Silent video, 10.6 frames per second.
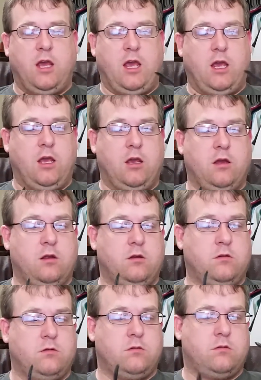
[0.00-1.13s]

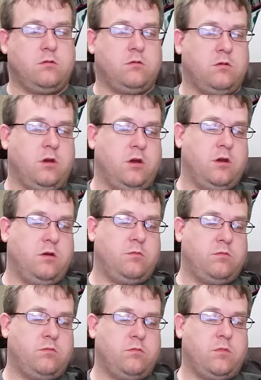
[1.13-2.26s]
and
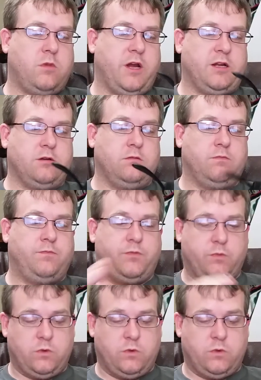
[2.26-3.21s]
I can